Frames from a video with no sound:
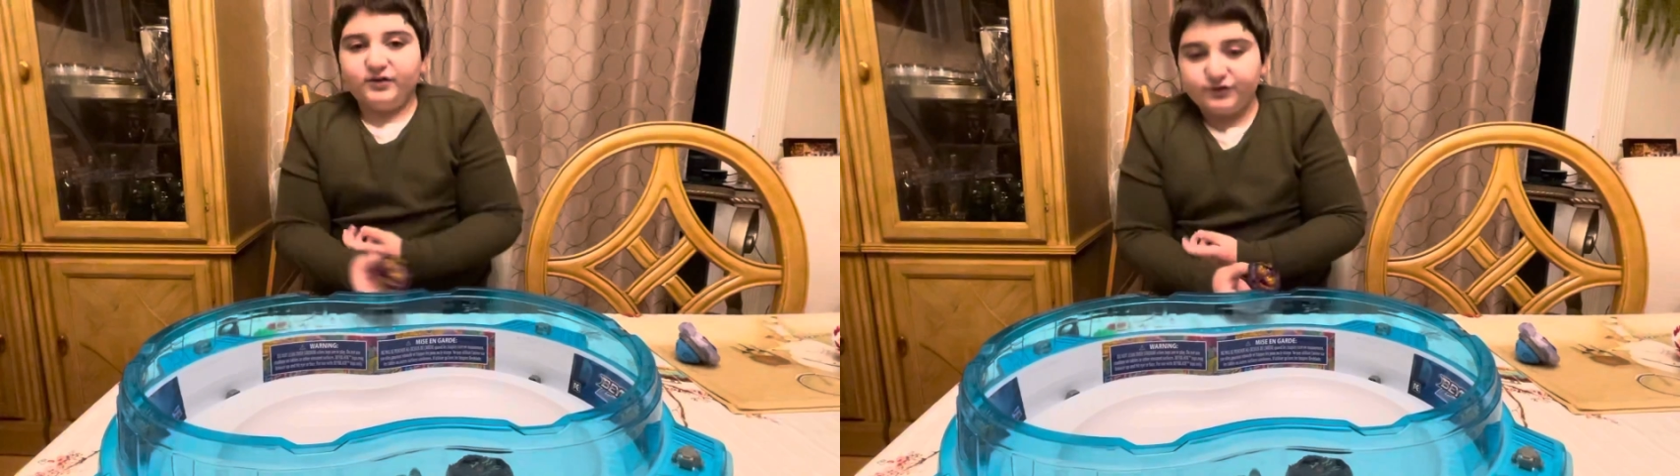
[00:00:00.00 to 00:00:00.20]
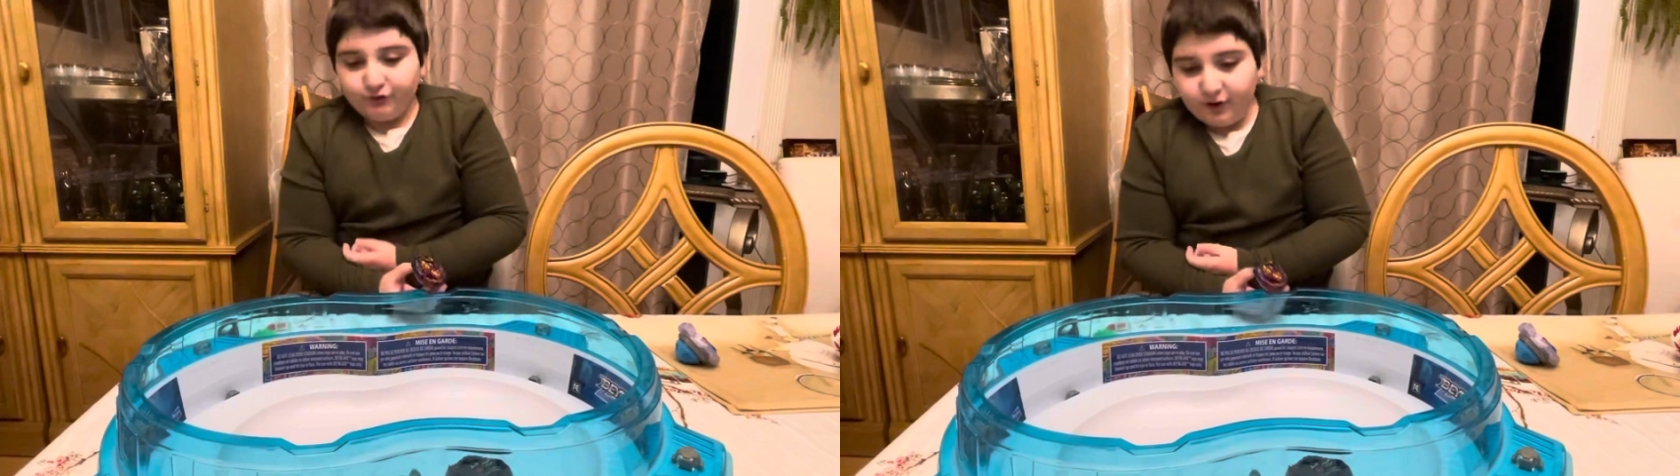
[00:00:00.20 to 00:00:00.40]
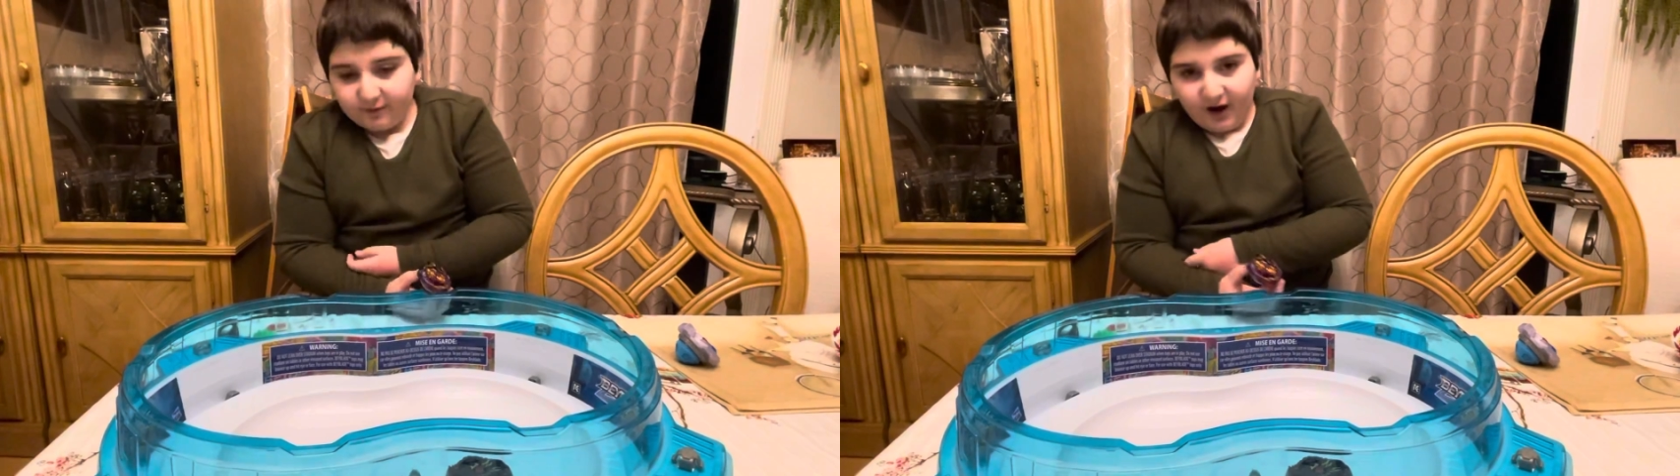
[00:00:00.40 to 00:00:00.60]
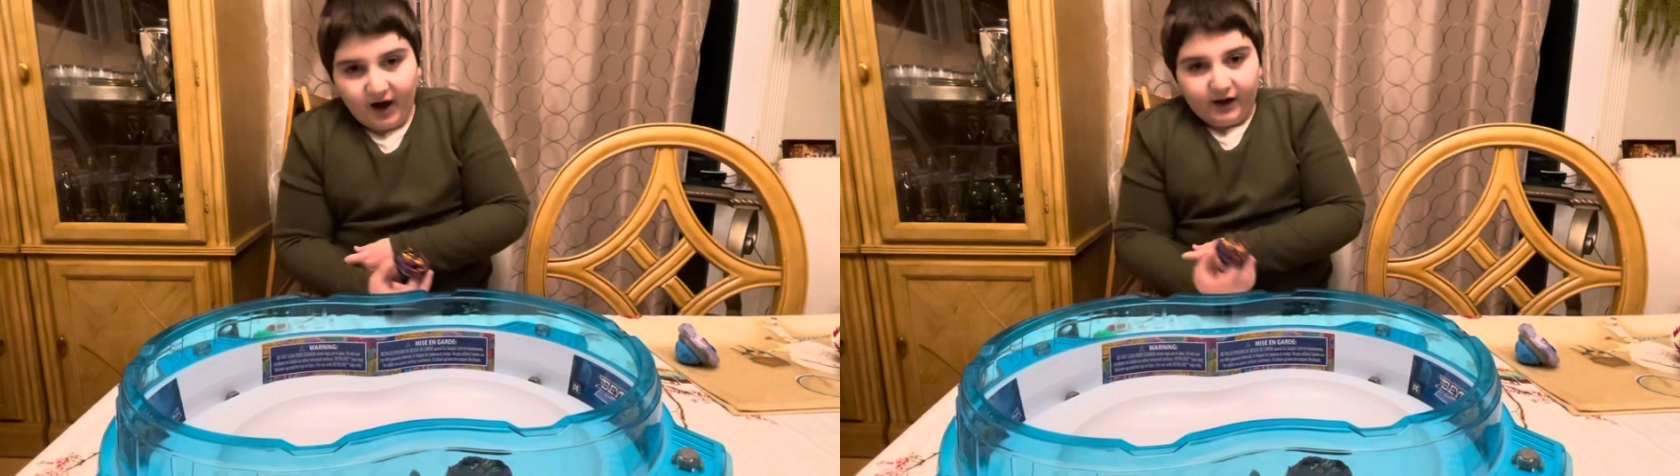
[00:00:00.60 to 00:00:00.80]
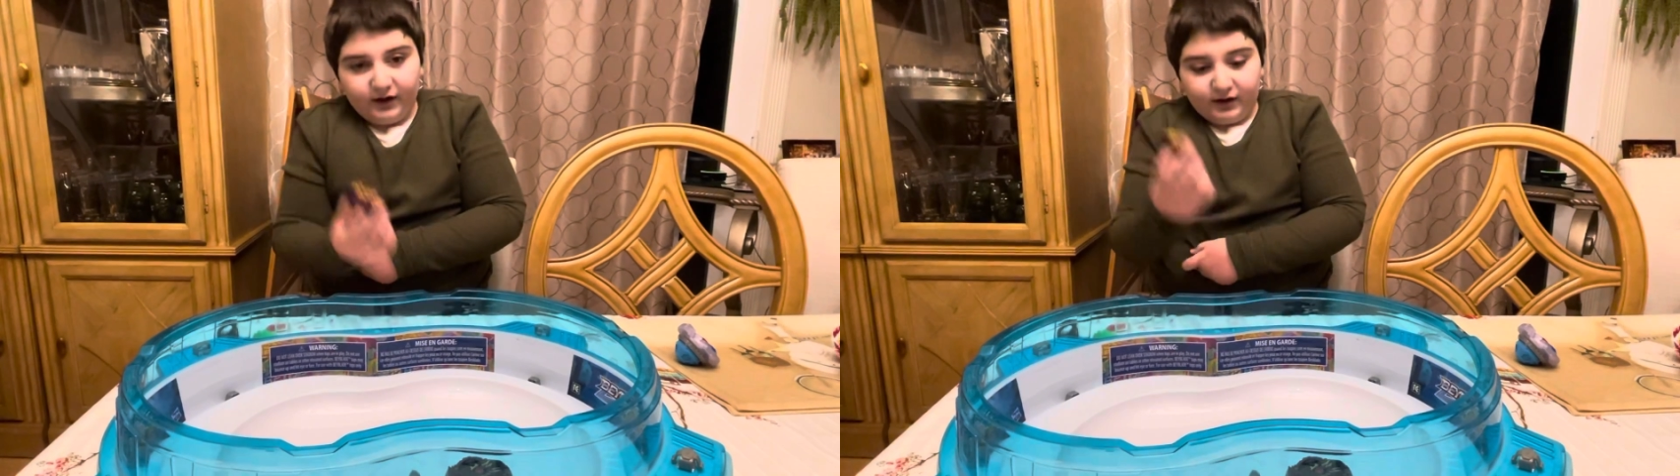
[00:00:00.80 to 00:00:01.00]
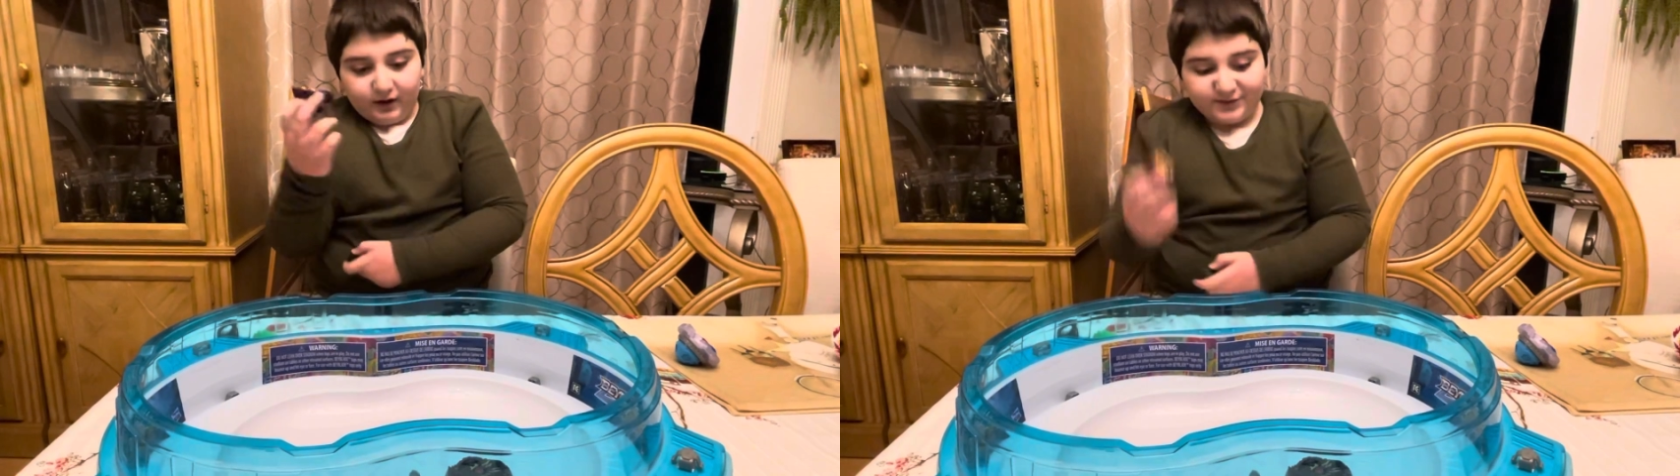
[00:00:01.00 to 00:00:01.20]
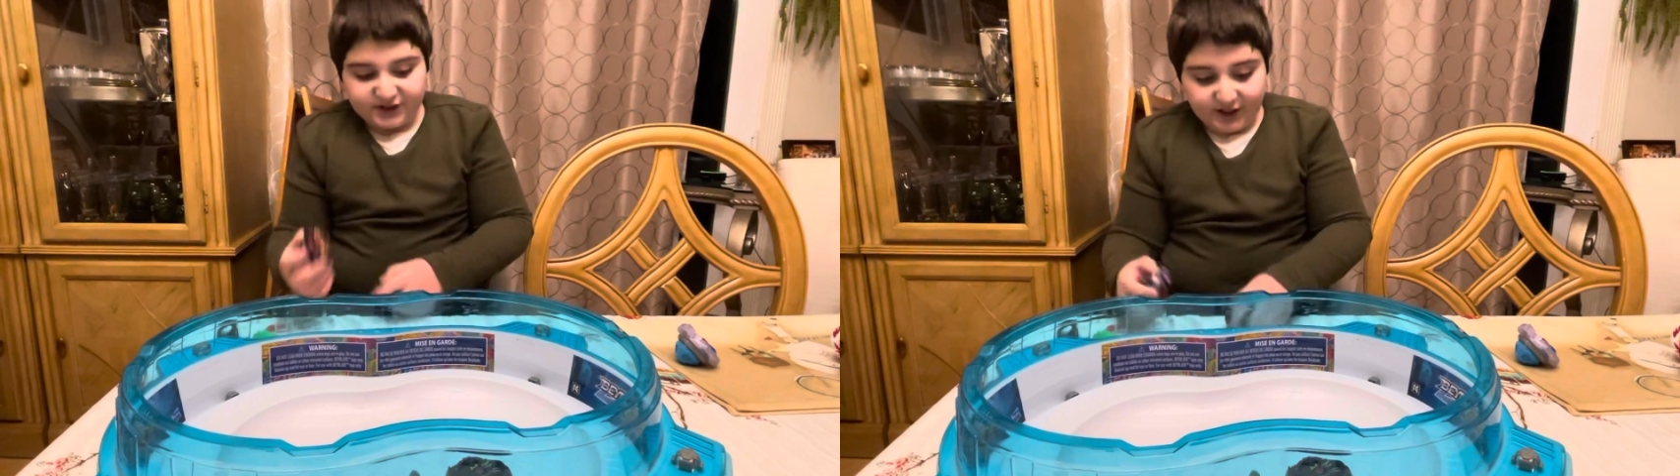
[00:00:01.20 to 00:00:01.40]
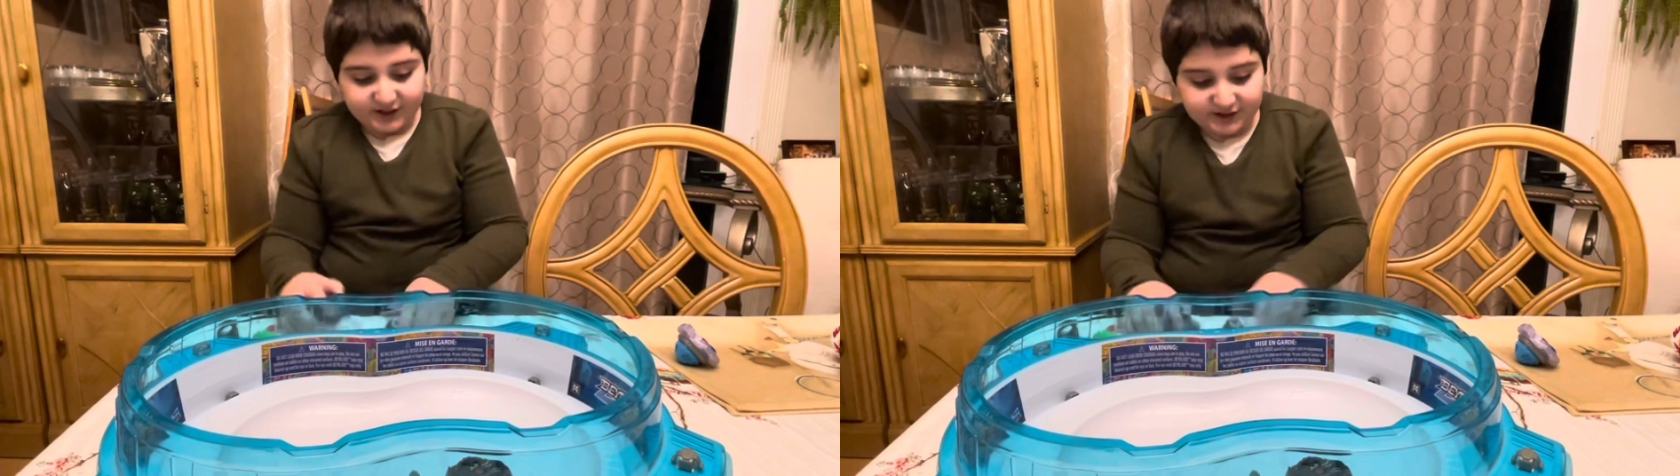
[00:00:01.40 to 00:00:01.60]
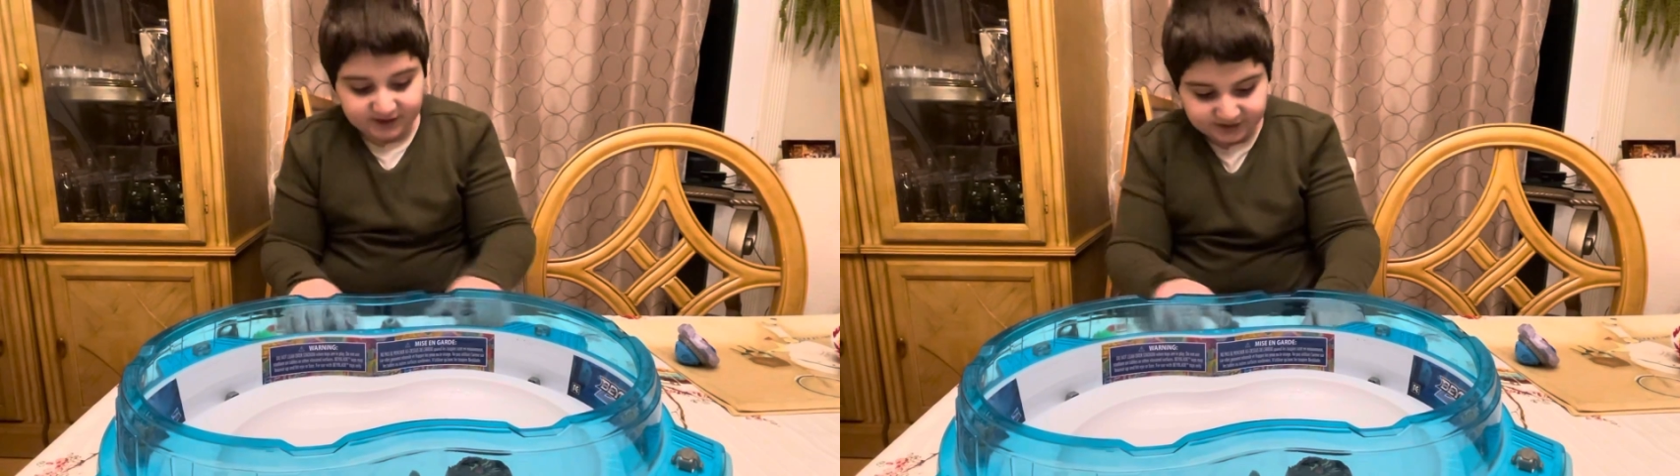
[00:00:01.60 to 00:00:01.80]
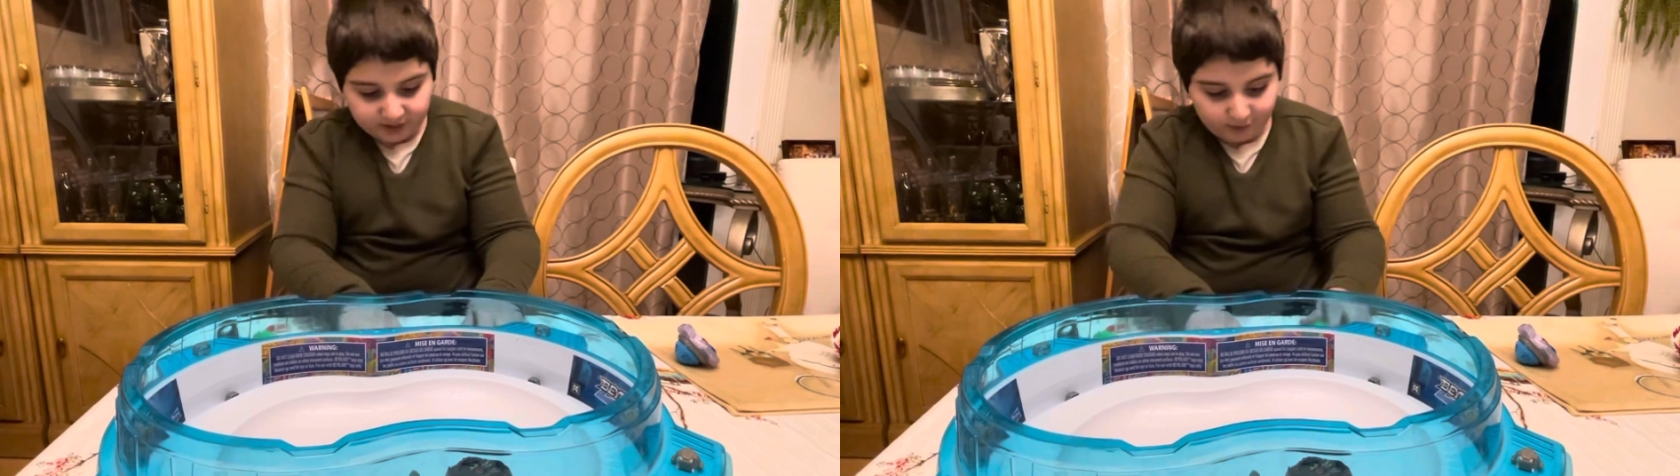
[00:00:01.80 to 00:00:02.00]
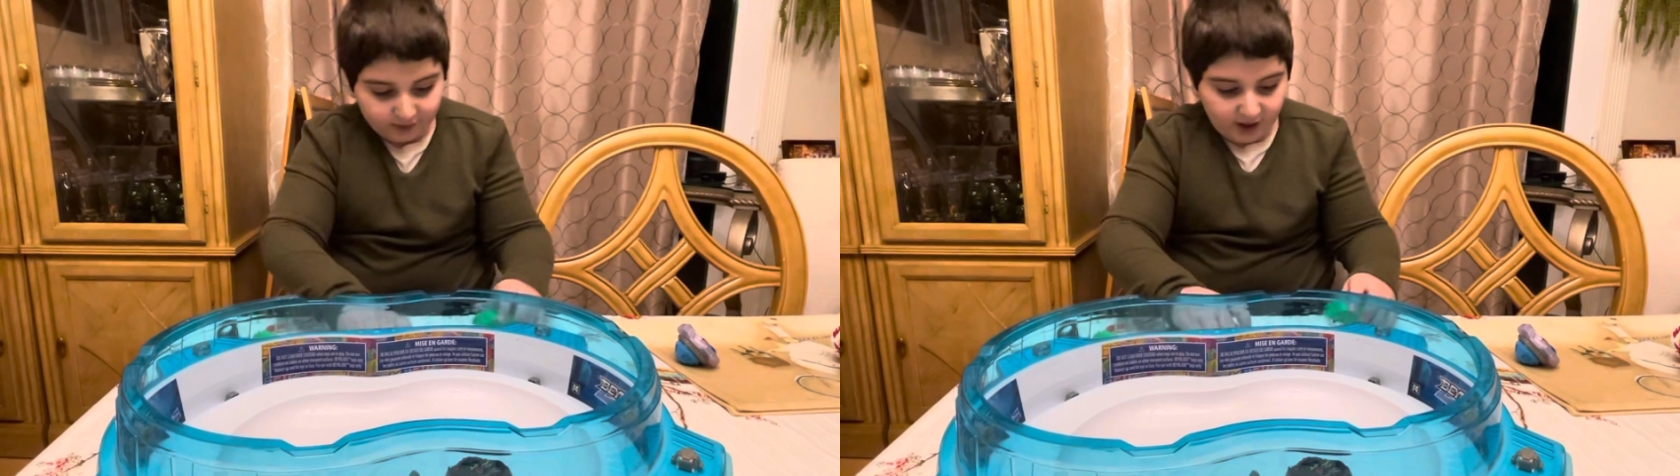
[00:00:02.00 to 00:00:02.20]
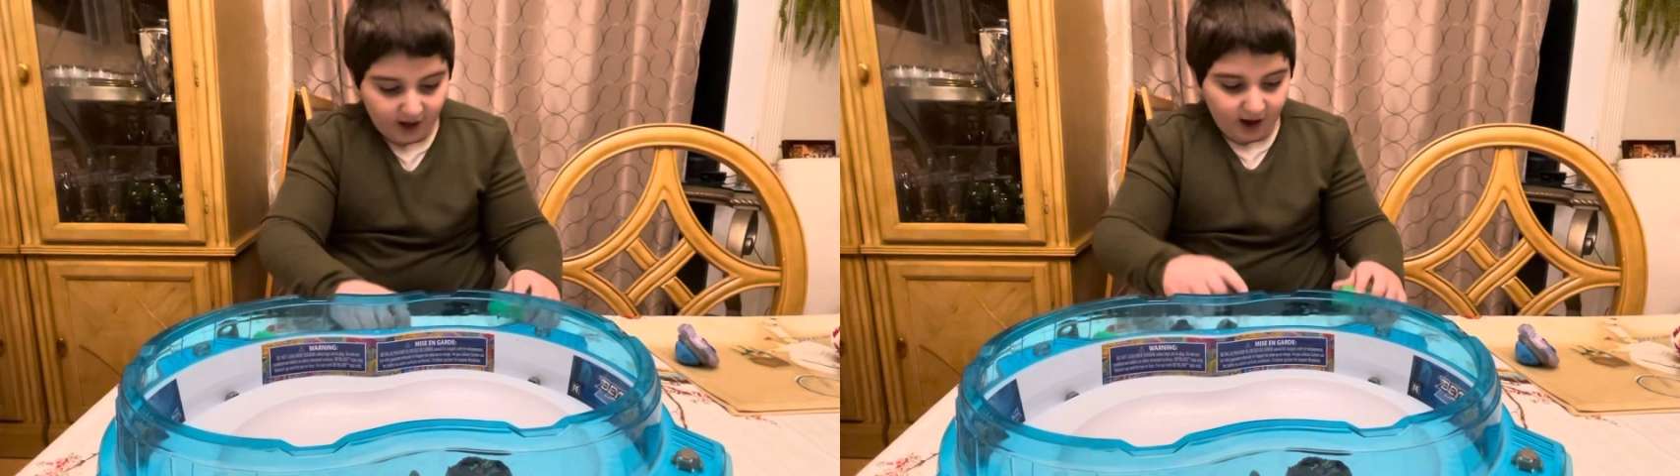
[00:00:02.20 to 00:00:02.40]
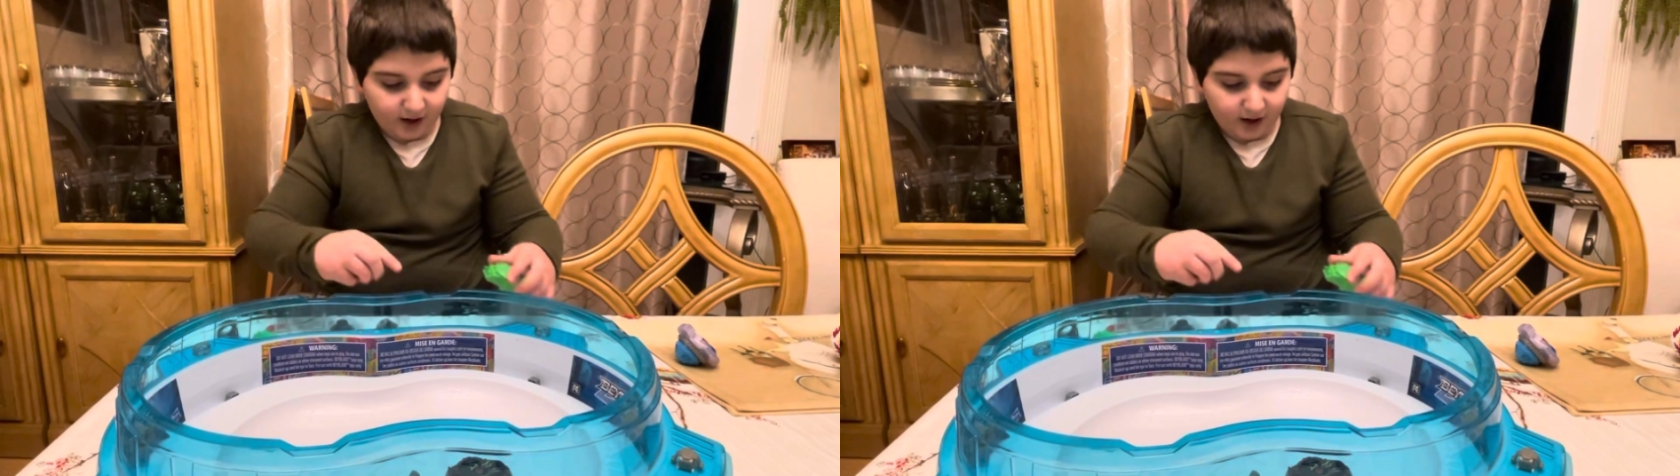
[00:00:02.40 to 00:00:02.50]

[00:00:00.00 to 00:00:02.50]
destroyed by Eclipse Genesis, so yeah.